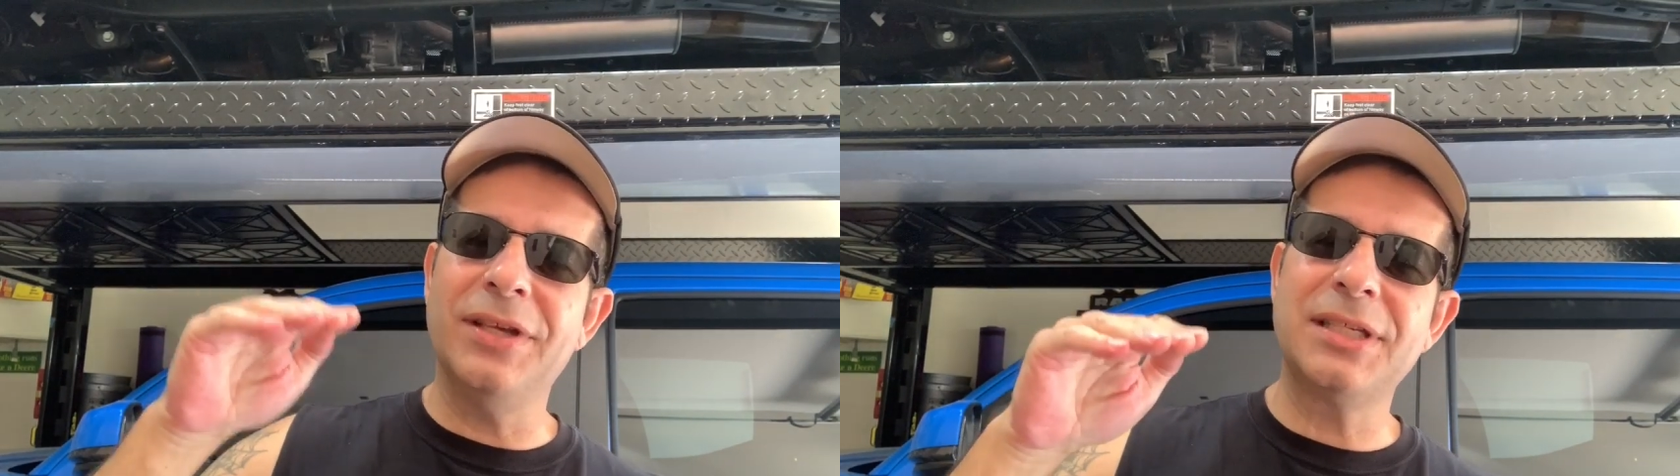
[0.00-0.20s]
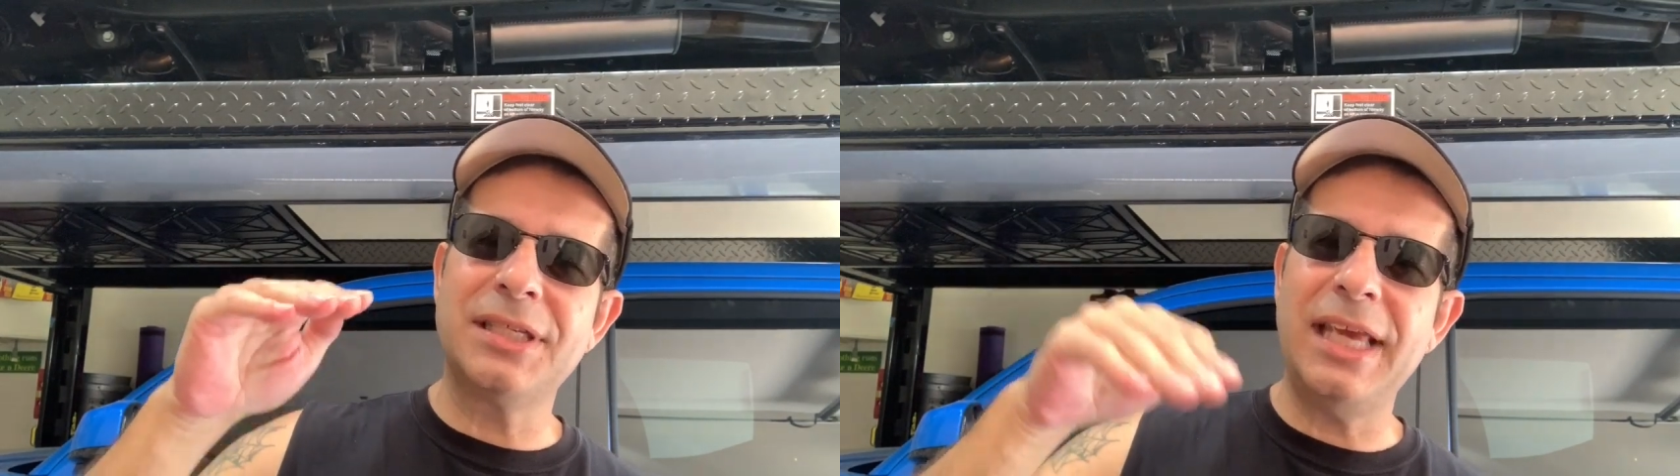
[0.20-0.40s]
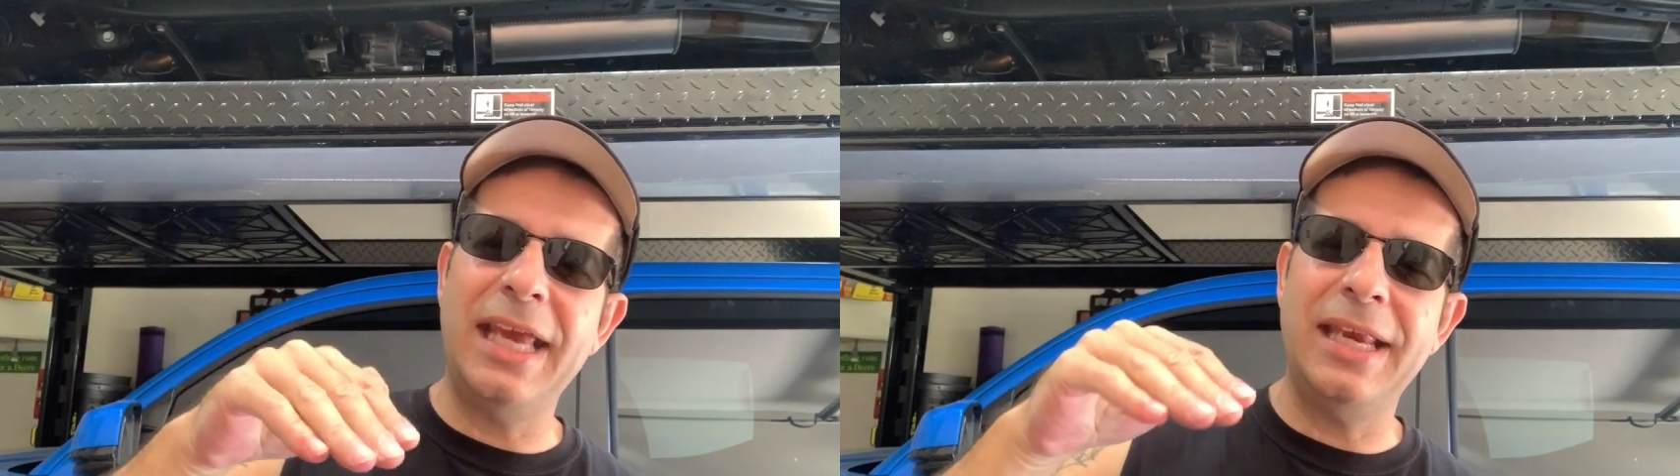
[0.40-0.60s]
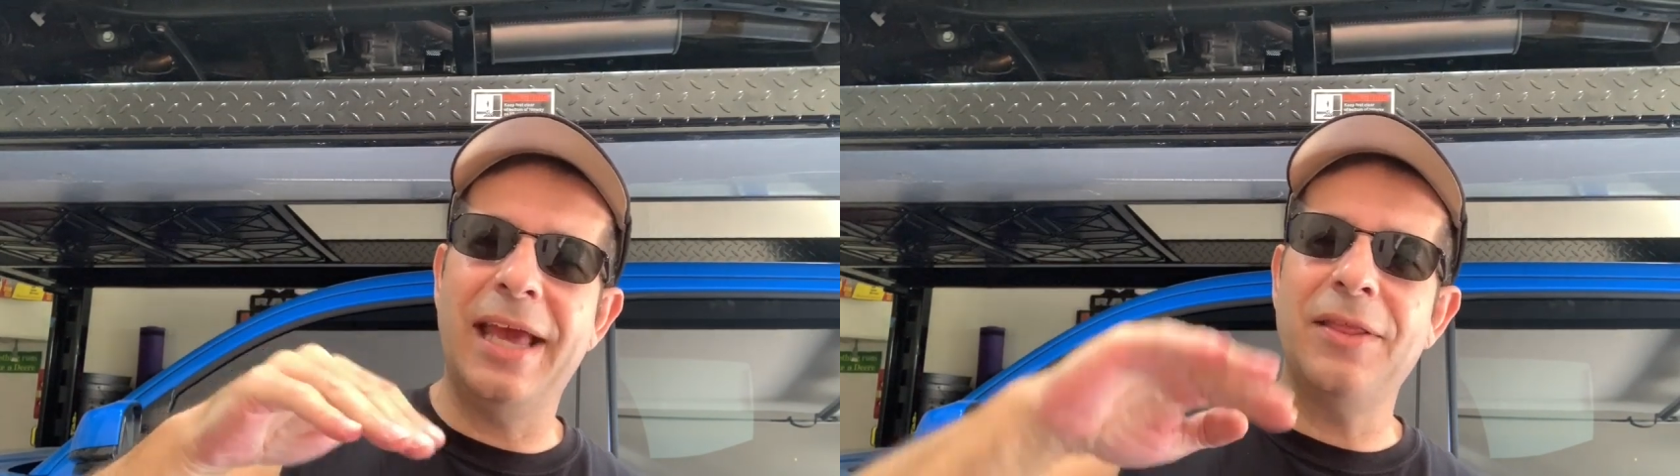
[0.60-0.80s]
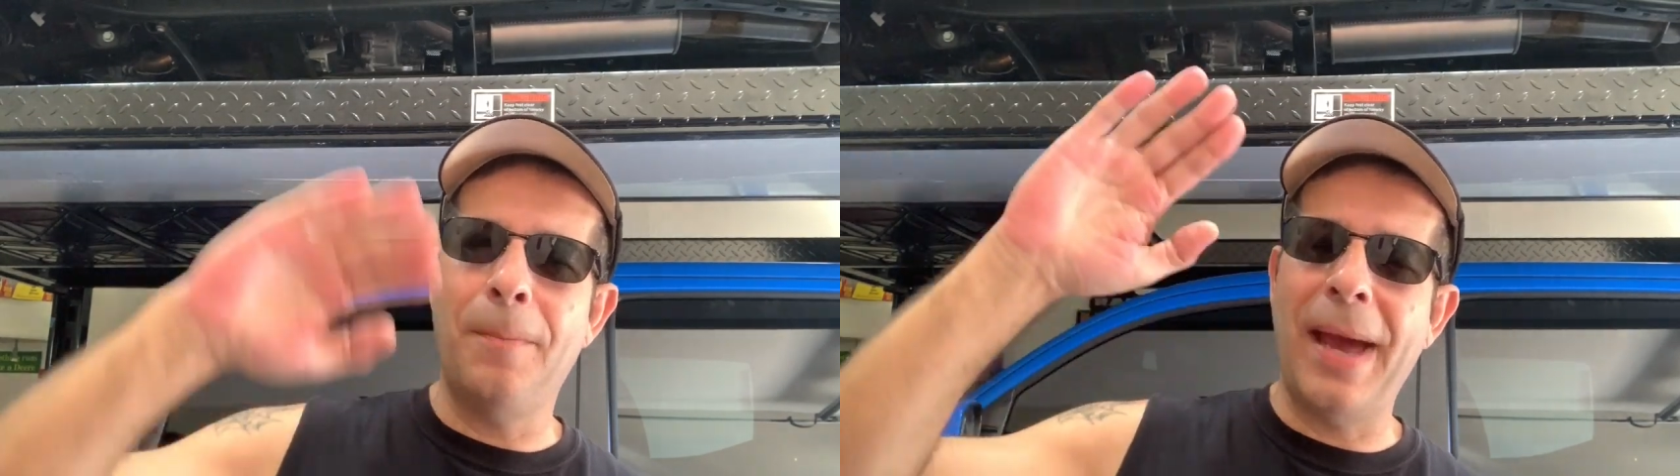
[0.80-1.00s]
the seat
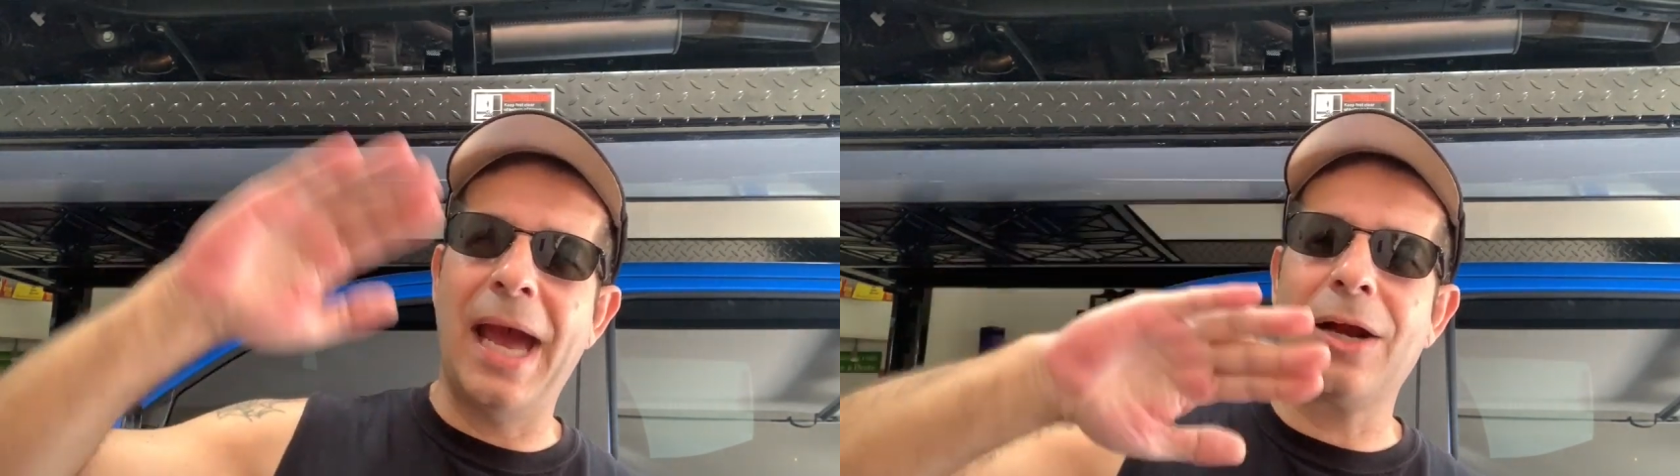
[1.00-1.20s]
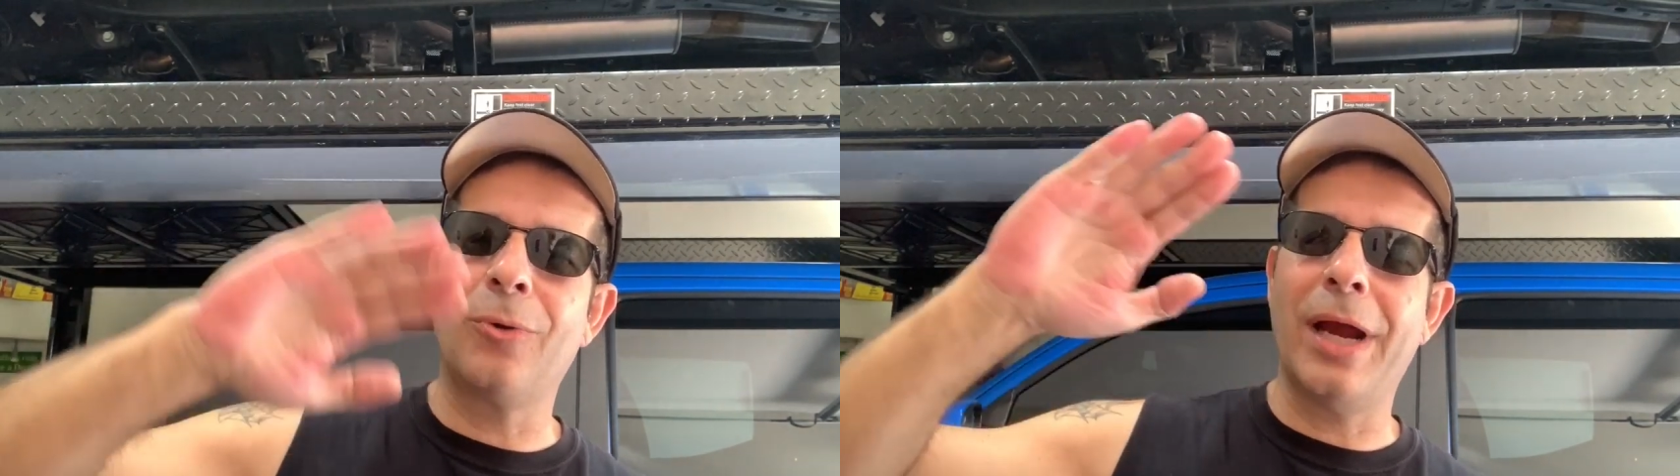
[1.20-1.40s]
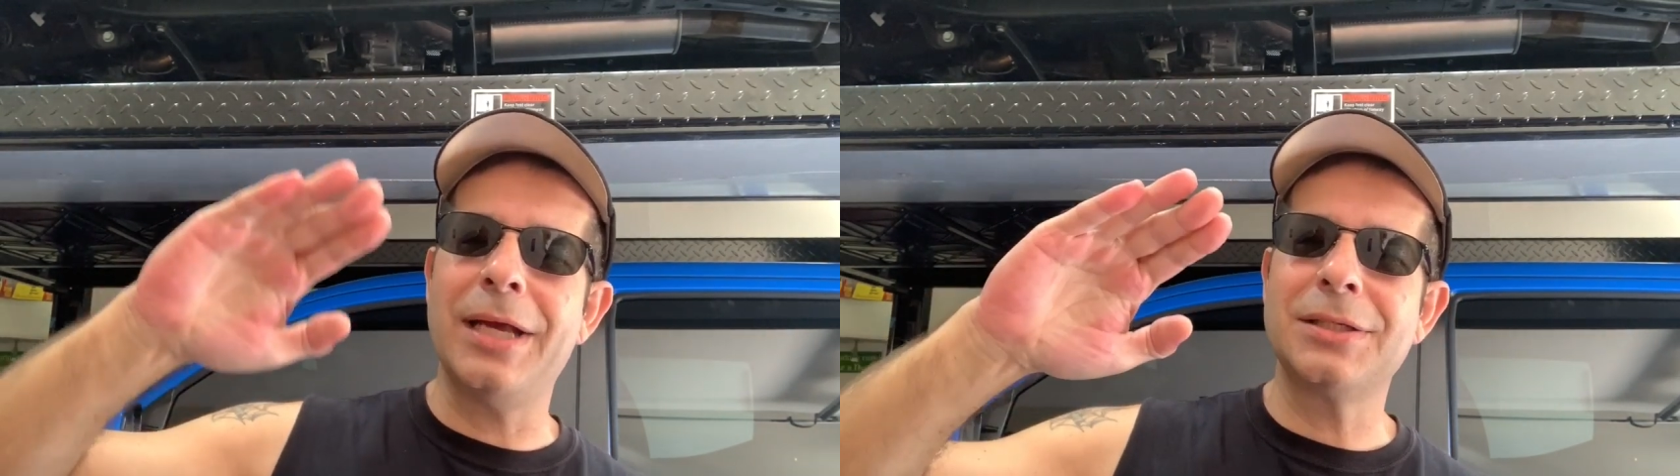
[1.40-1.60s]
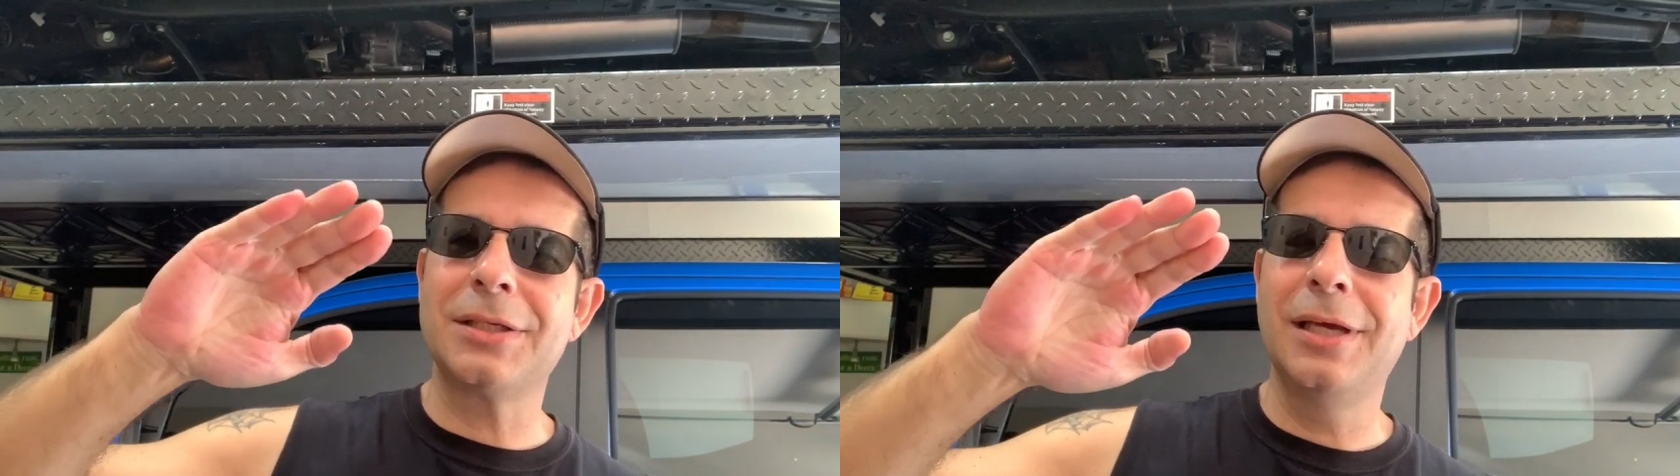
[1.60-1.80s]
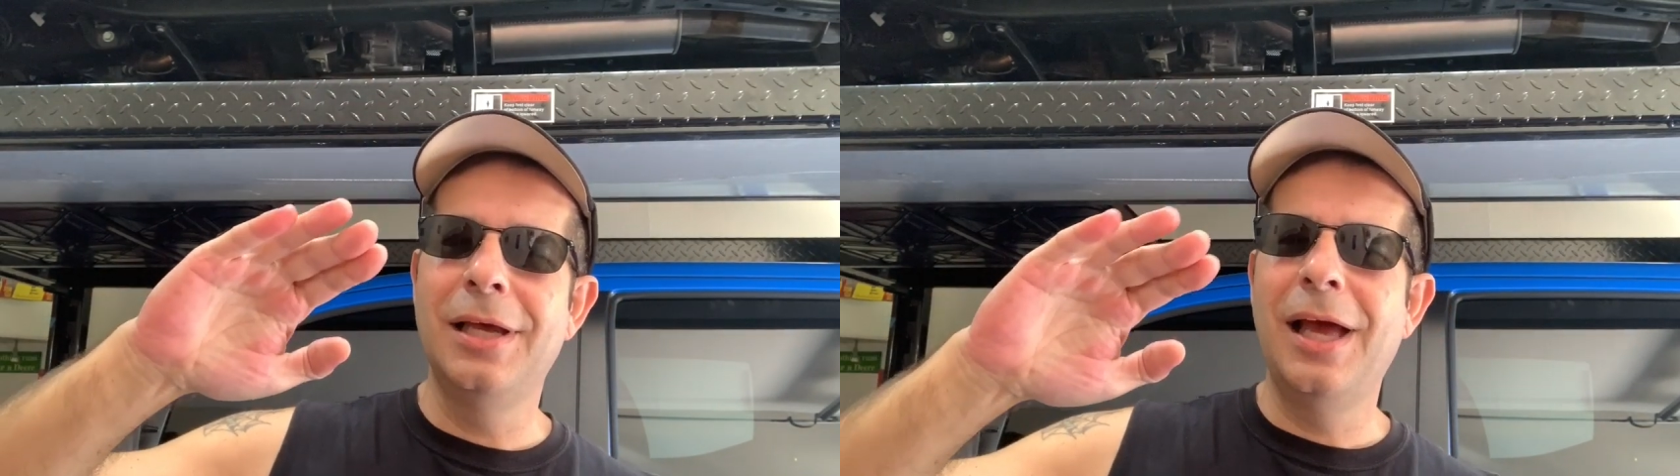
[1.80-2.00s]
and the backrest.